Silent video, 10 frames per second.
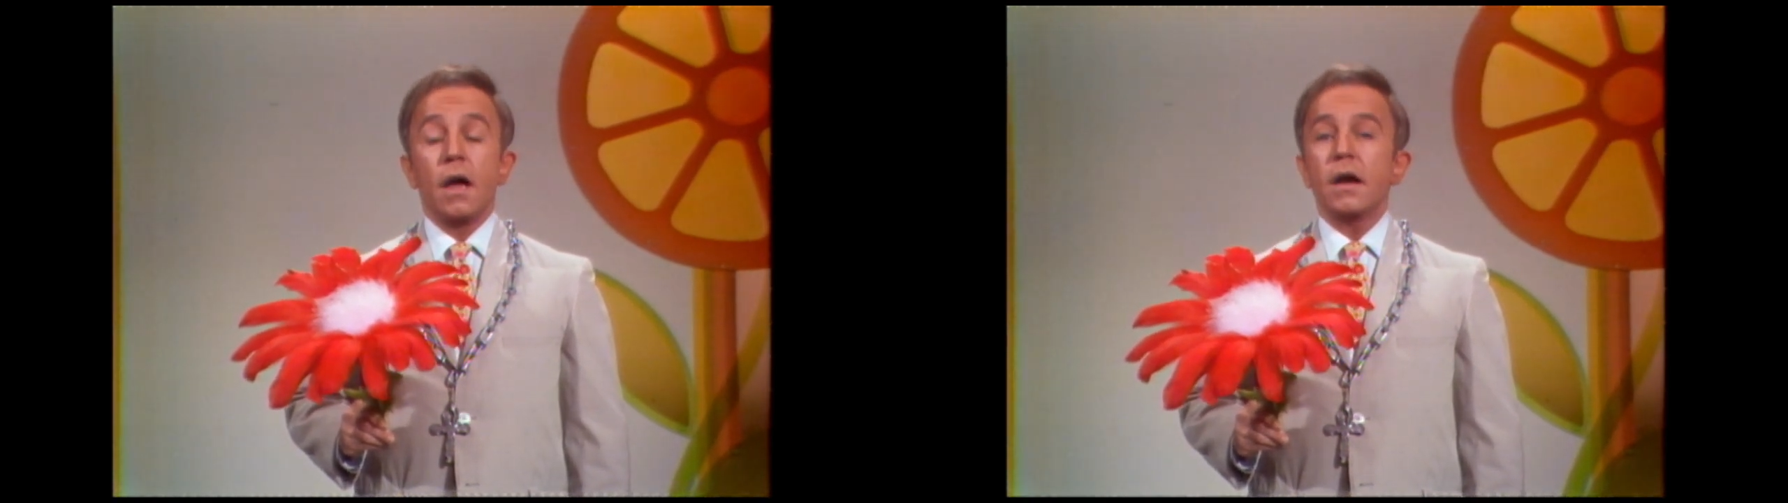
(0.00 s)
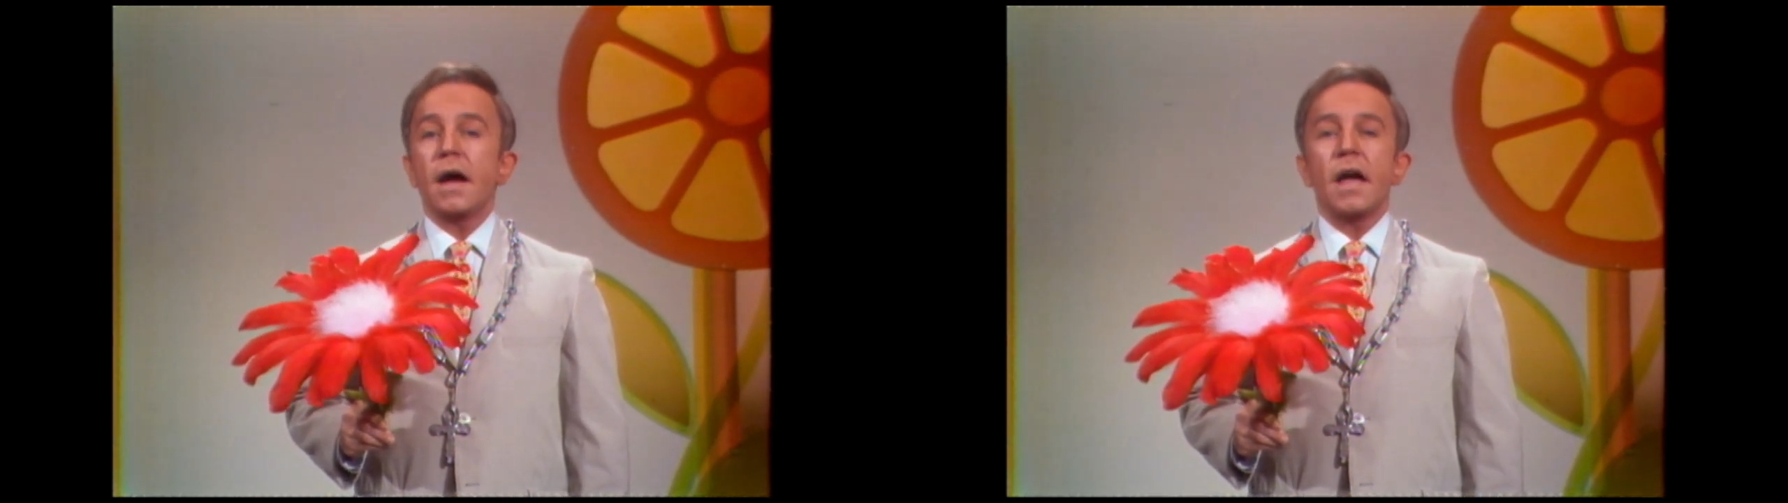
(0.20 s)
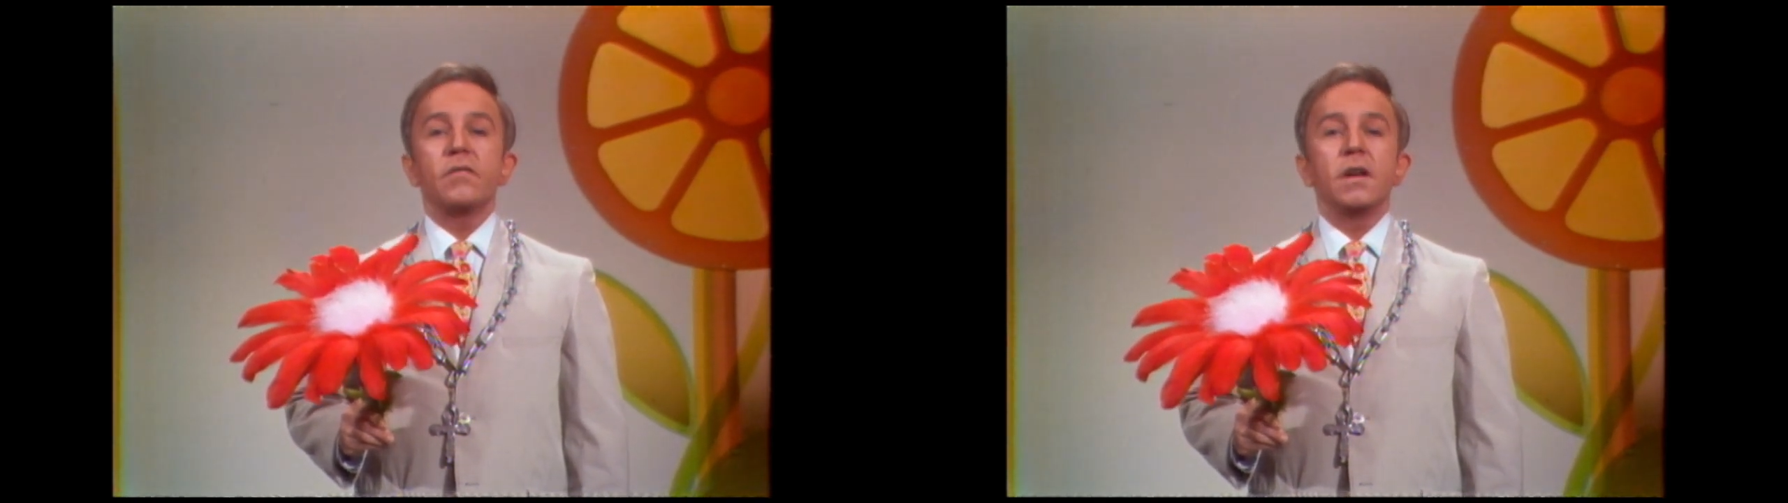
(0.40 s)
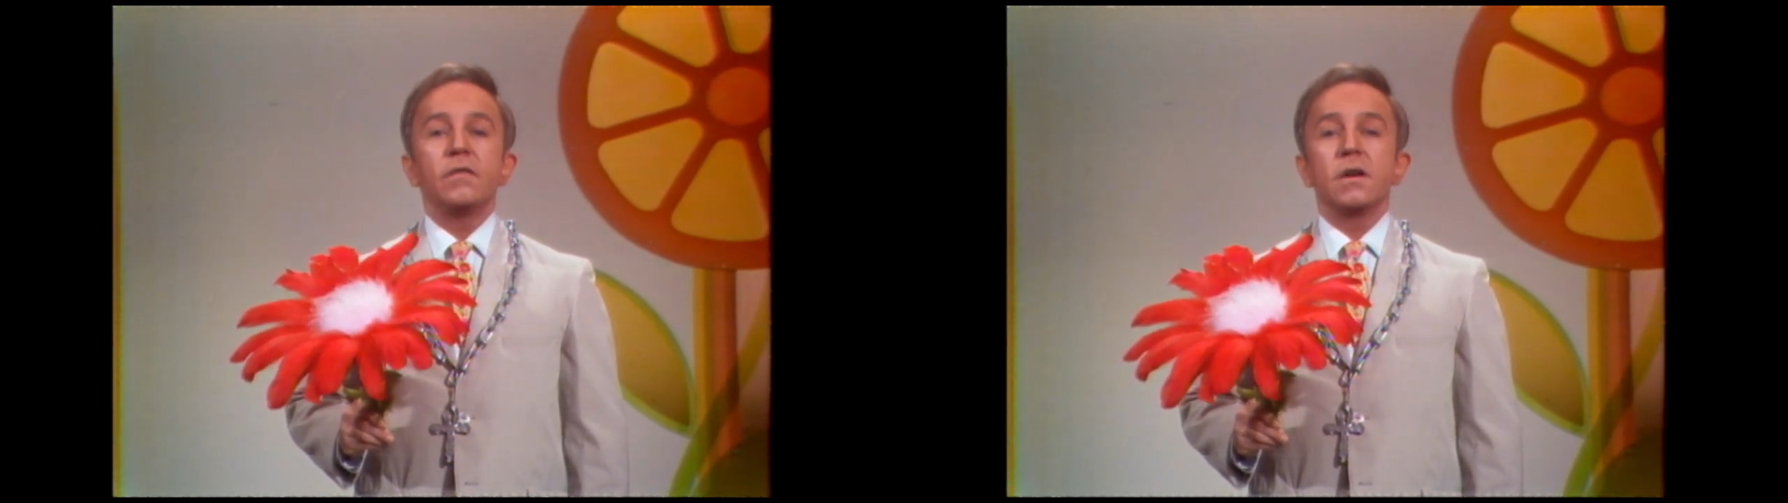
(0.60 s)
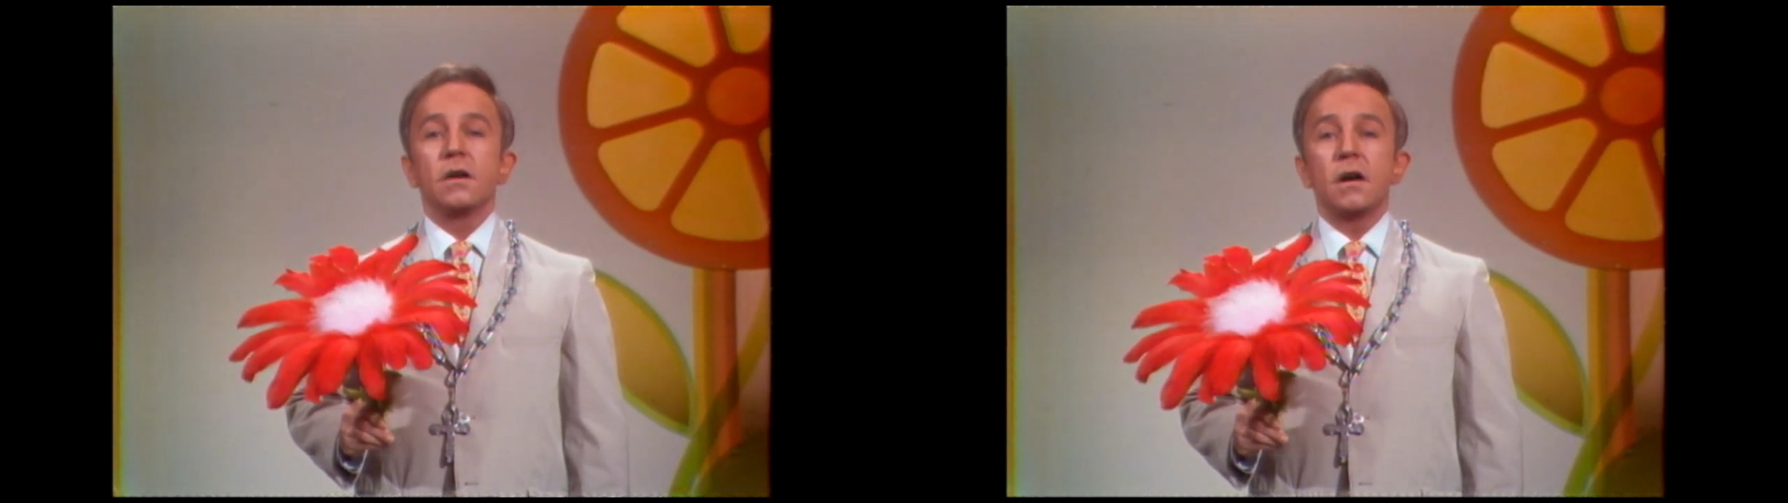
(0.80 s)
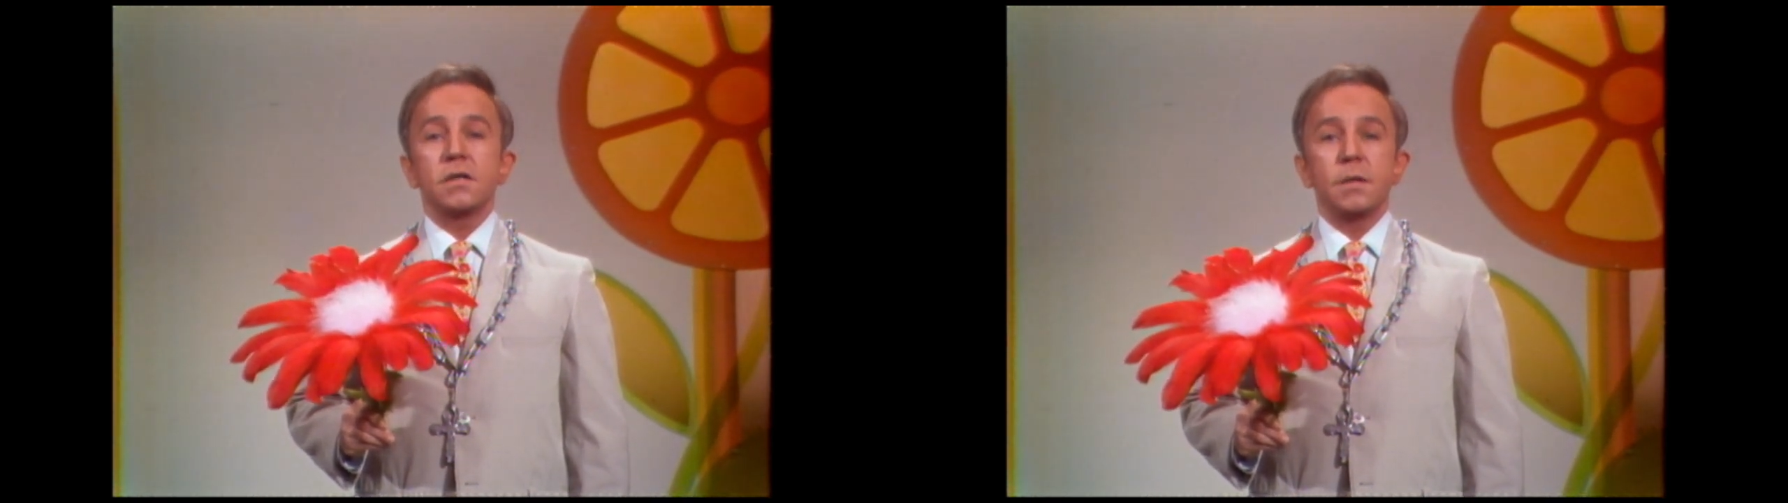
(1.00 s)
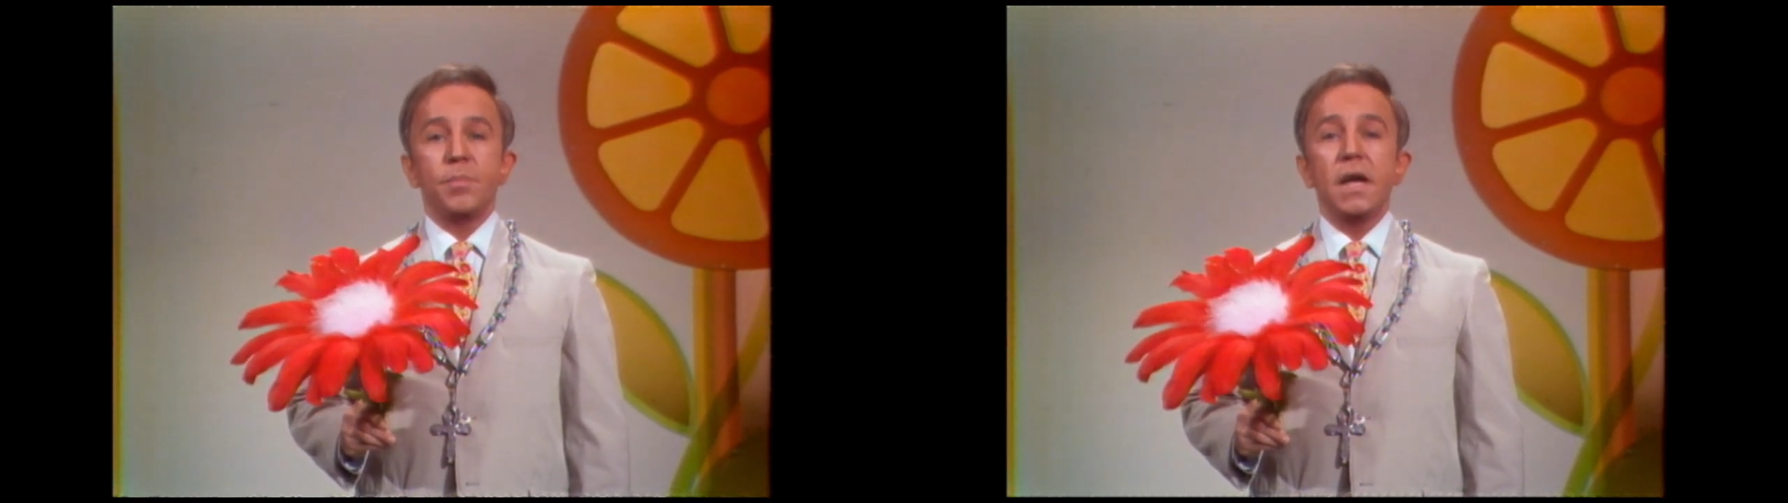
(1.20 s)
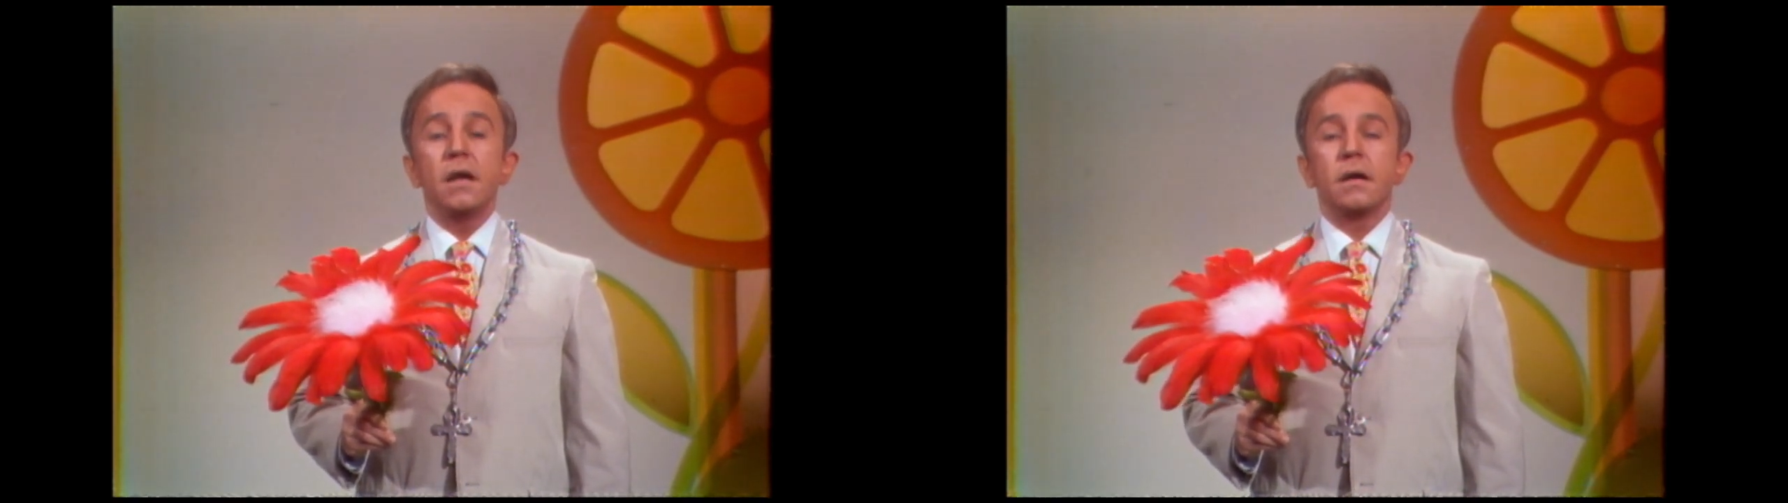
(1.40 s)
and I haven't even got to
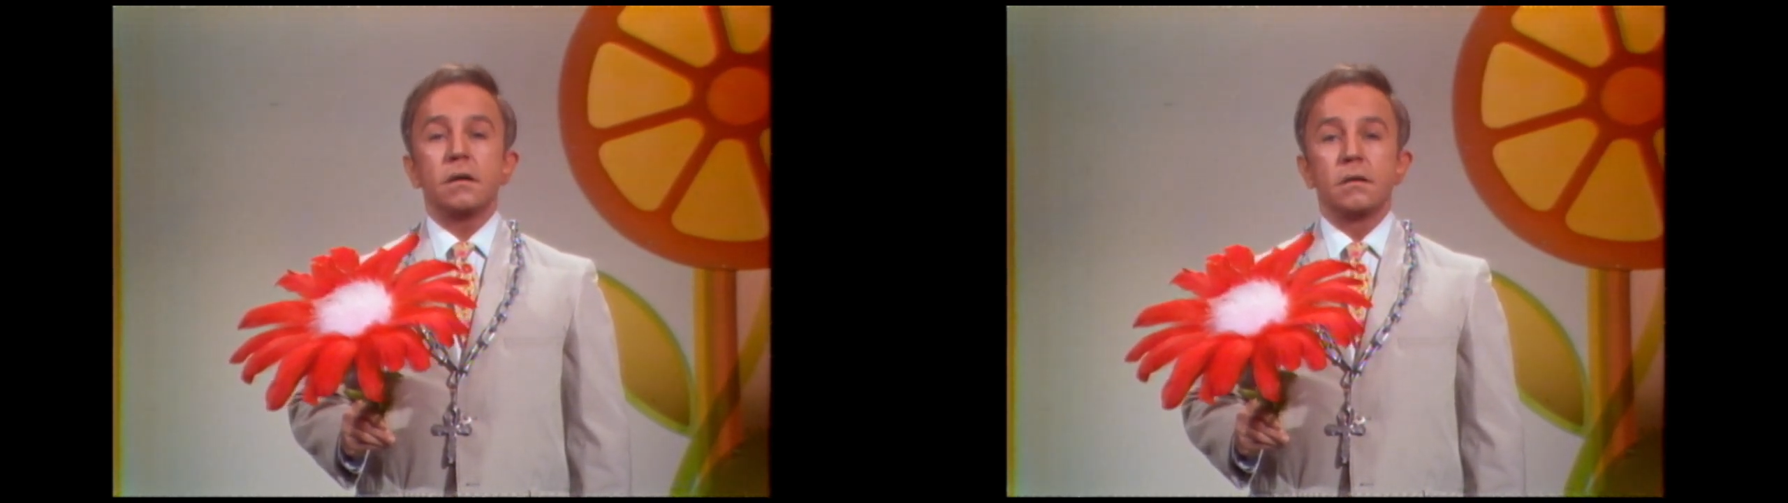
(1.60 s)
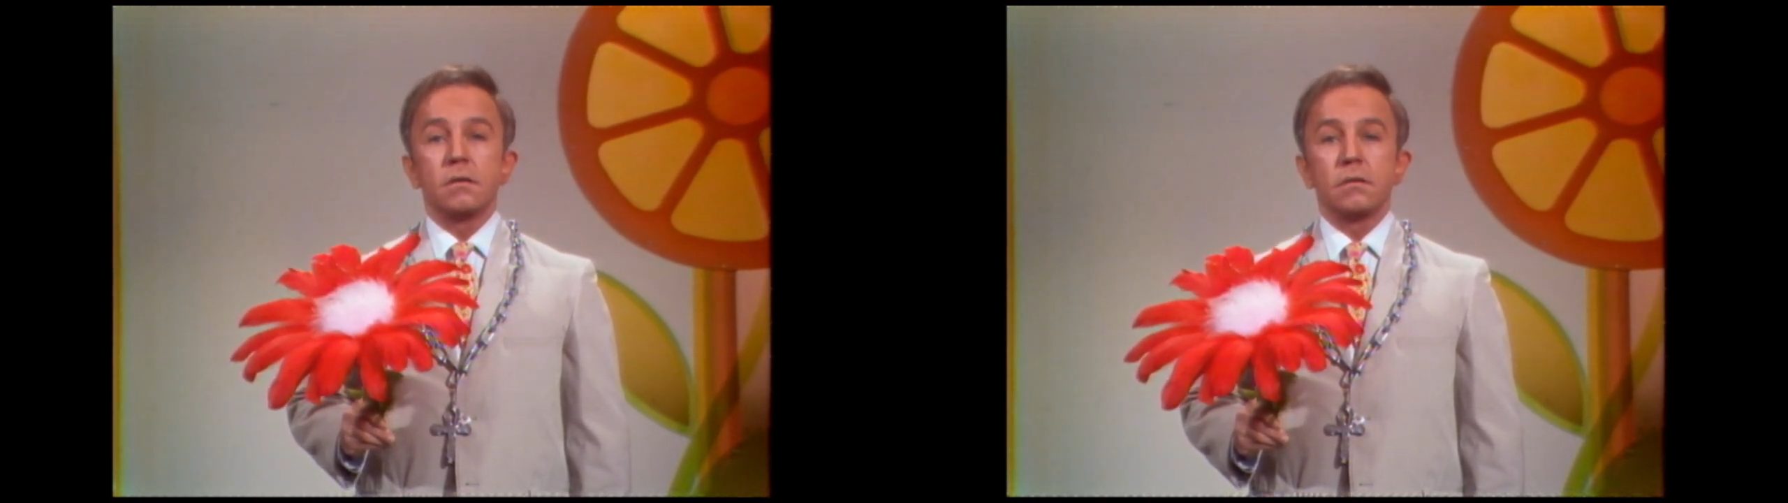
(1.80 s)
peel it.